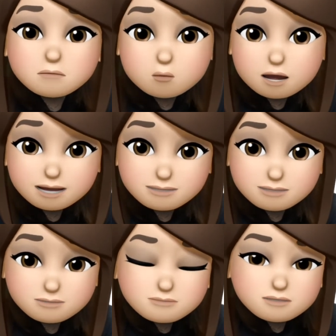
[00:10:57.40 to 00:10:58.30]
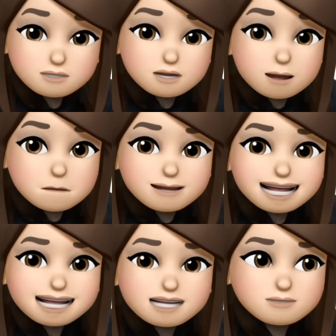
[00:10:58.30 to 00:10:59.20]
Alright everyone,
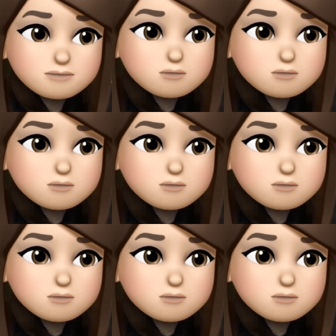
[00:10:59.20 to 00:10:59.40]
I